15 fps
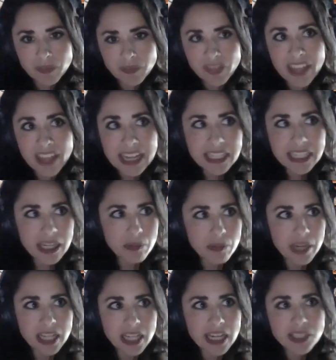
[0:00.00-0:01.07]
thanking me.
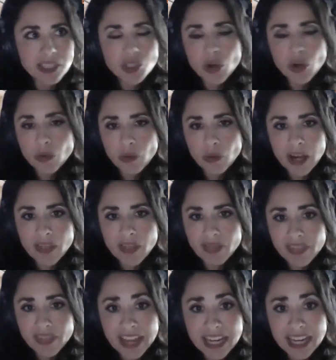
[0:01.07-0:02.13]
And I don't want
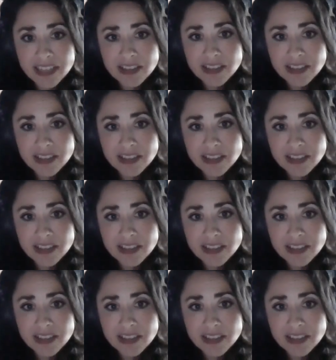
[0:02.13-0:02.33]
thanks.